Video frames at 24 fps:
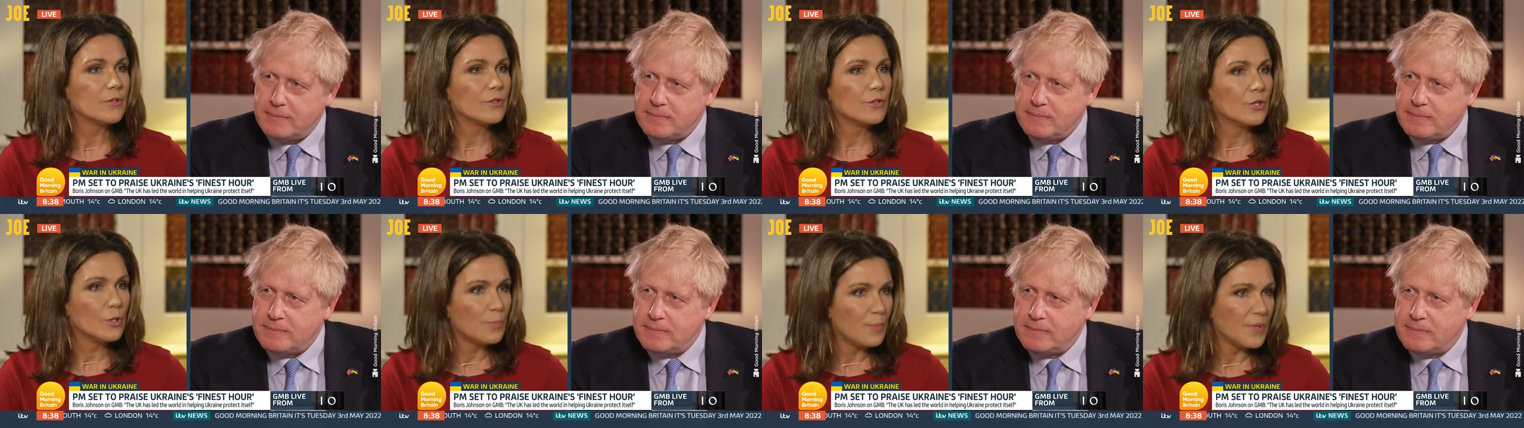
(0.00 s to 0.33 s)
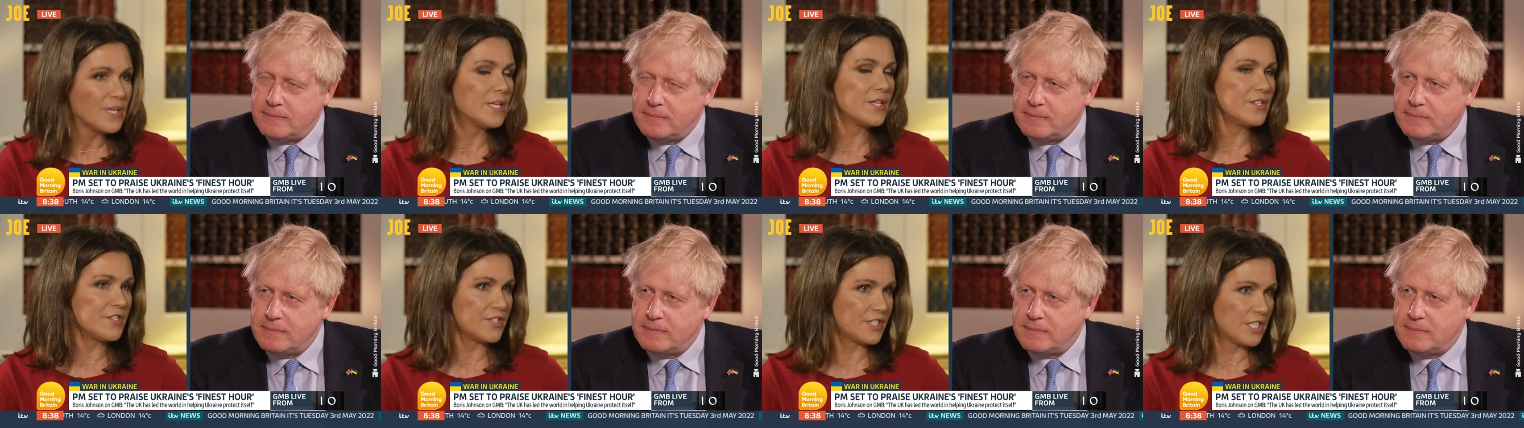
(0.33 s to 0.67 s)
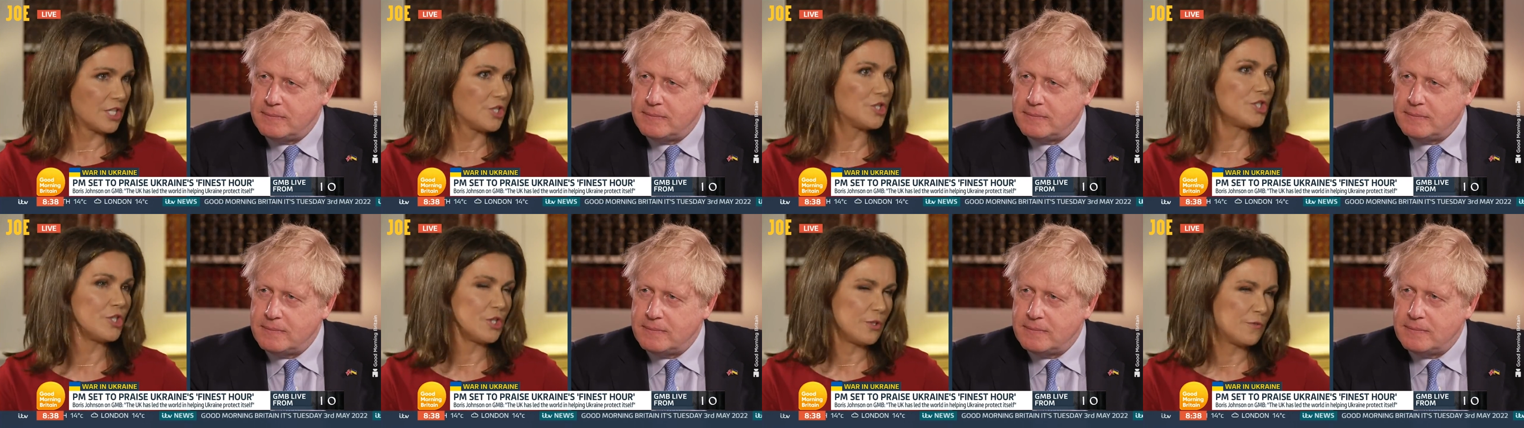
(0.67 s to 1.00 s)
Speaker 1: the biggest
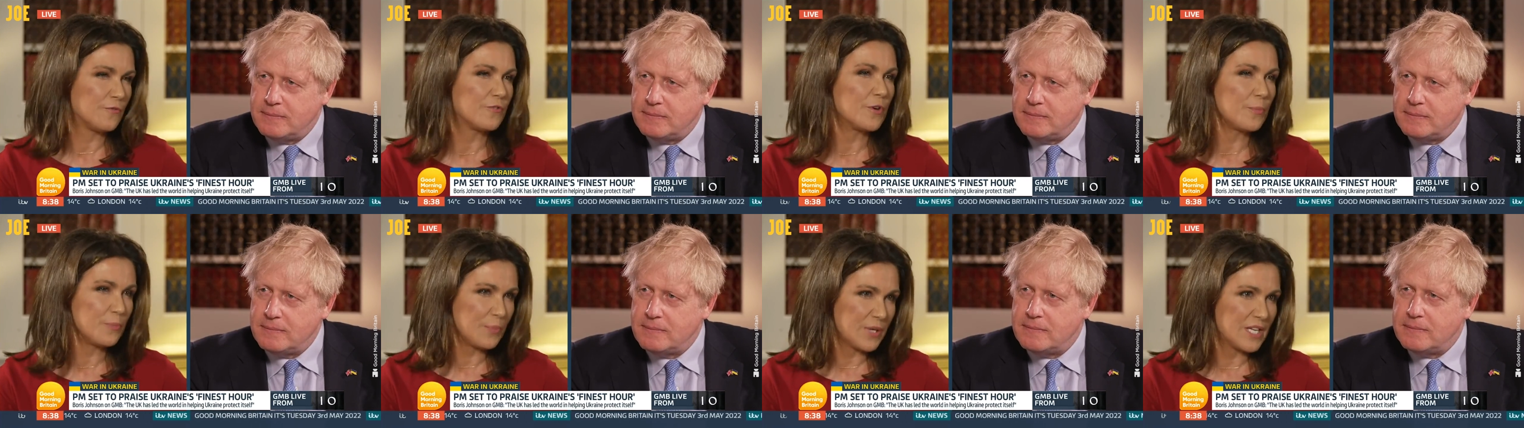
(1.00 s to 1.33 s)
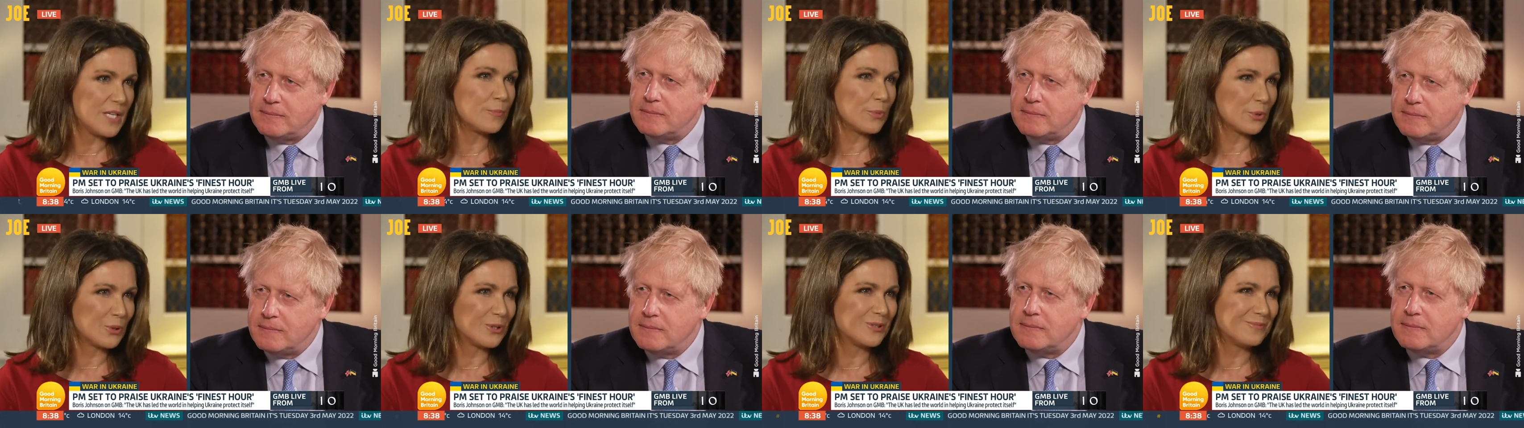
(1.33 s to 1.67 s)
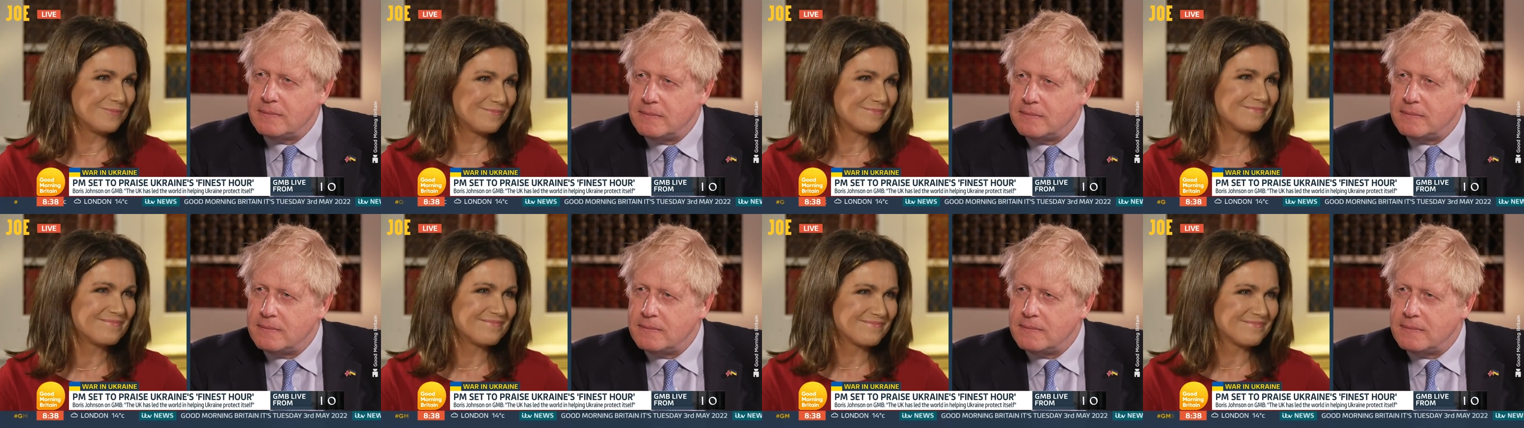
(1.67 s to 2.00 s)
issue for people
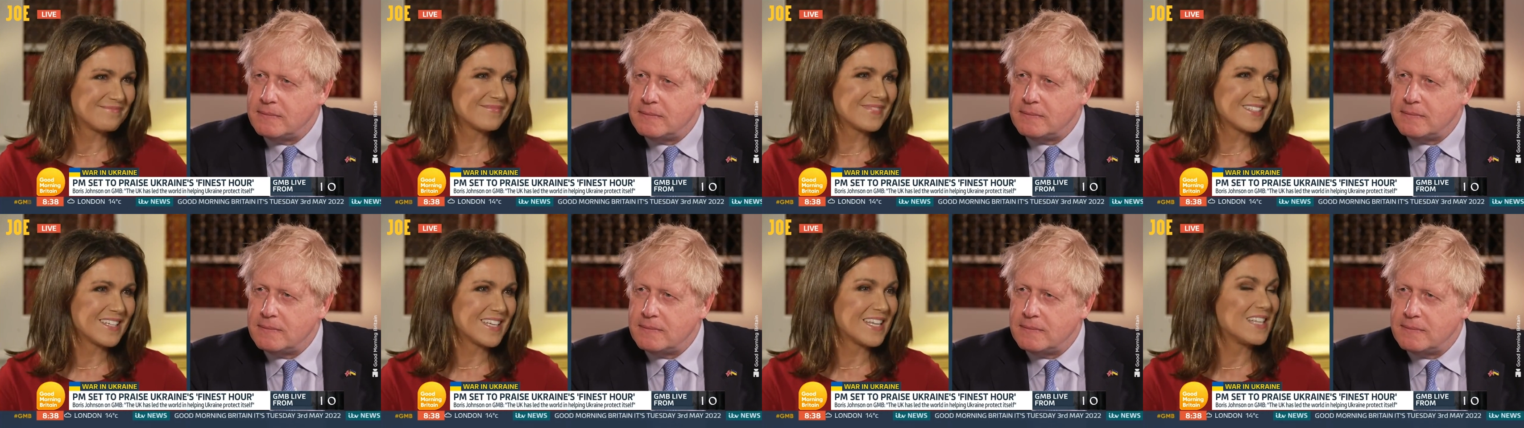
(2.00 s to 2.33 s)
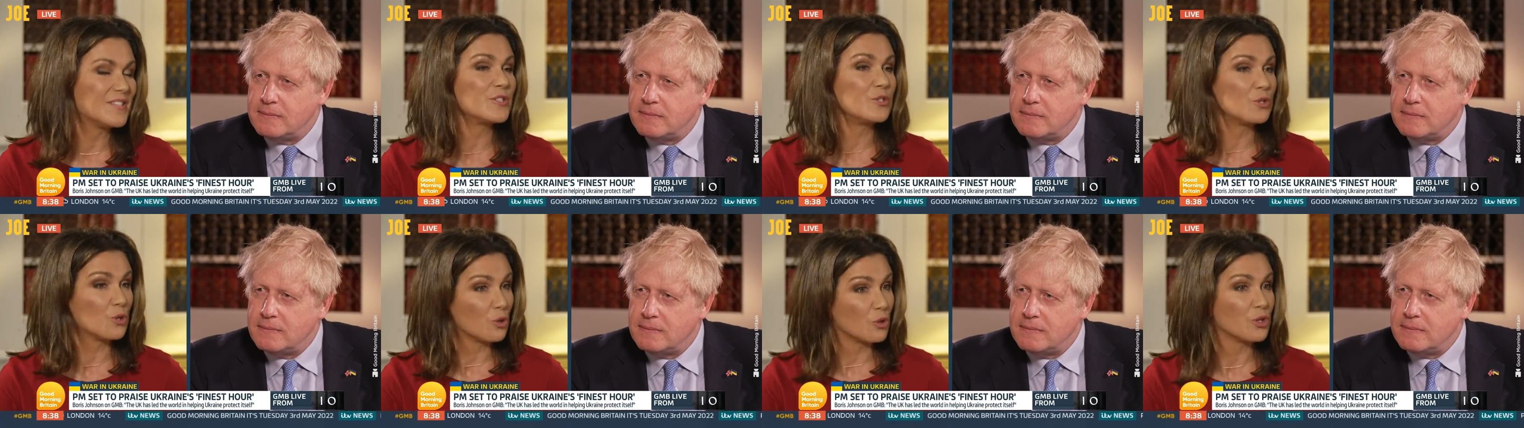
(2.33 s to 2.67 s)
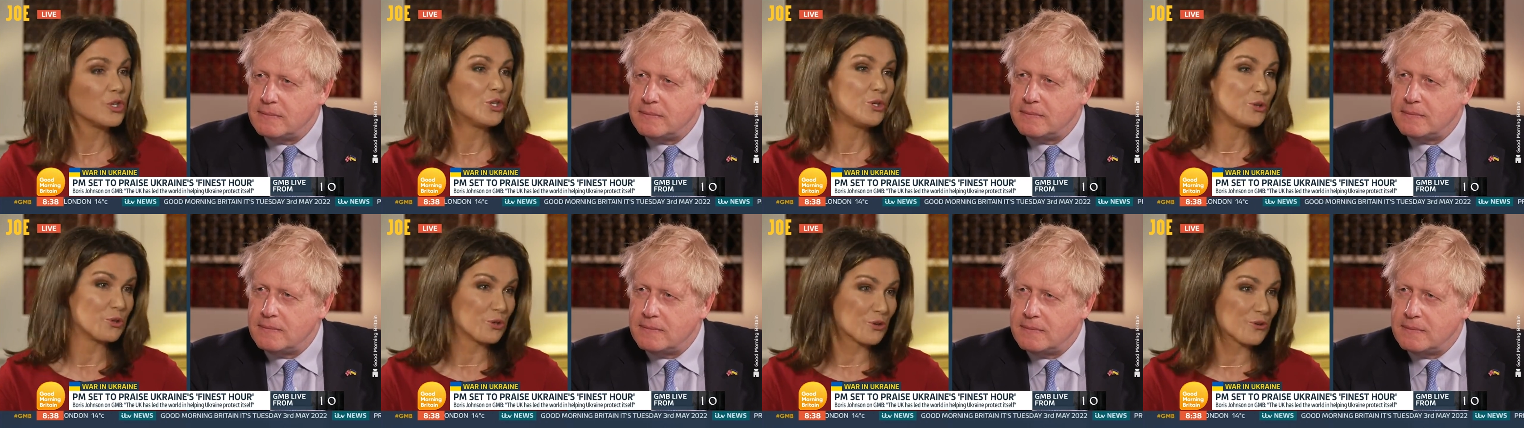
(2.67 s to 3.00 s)
is not
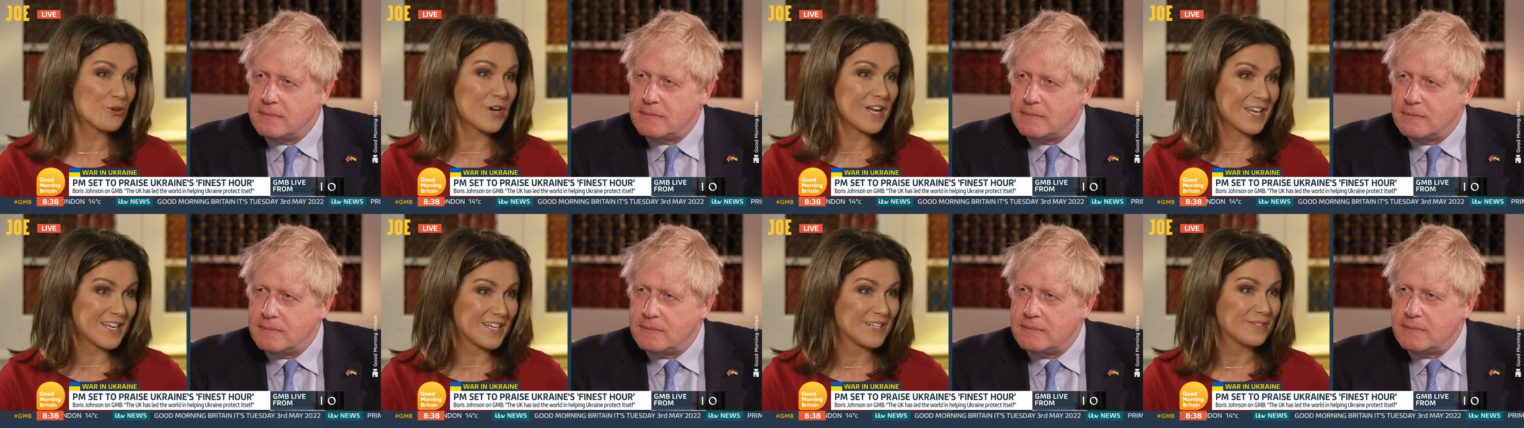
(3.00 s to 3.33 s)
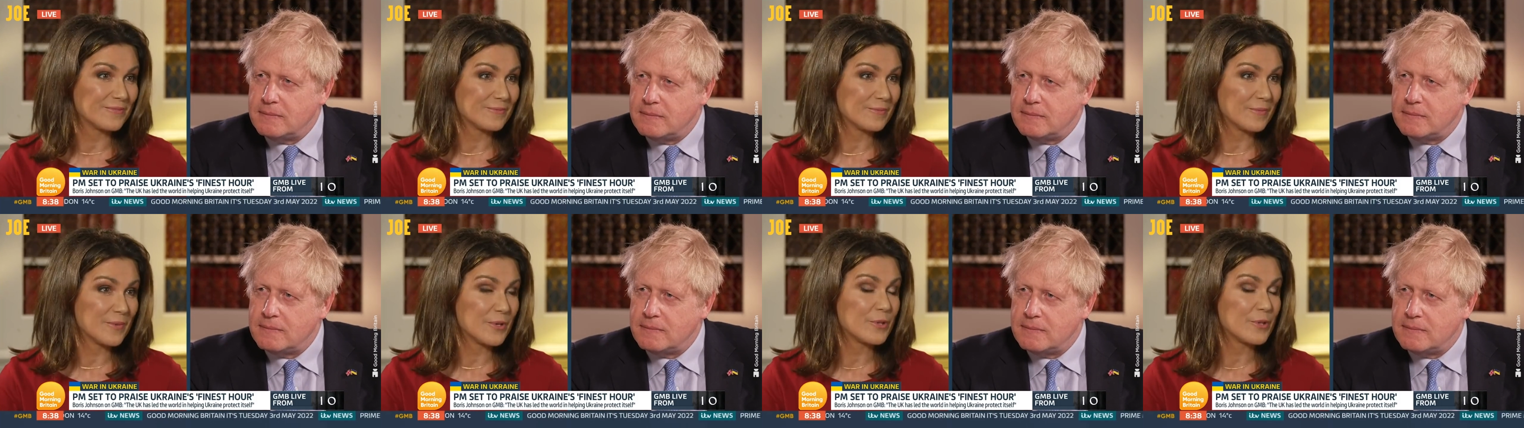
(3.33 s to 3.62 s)
Ukraine.